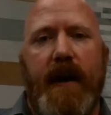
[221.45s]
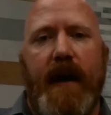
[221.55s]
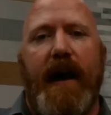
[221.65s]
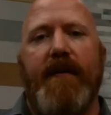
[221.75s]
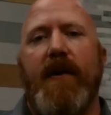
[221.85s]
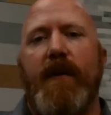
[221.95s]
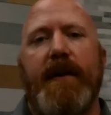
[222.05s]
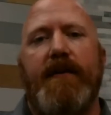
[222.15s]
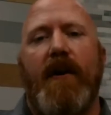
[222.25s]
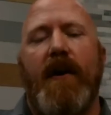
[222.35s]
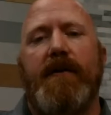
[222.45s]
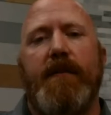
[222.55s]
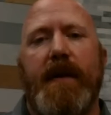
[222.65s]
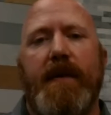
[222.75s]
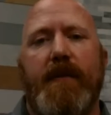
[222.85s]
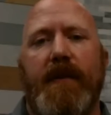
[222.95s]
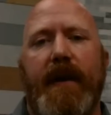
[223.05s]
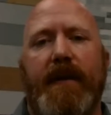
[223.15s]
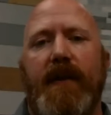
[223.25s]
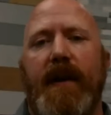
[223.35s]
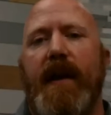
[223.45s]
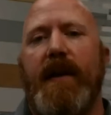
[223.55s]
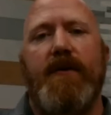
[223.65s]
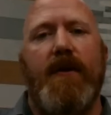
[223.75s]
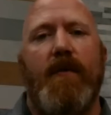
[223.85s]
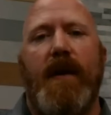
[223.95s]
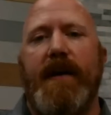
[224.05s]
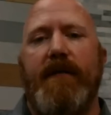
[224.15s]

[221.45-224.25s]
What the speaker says: I've already talked to people that said, hey, you know what?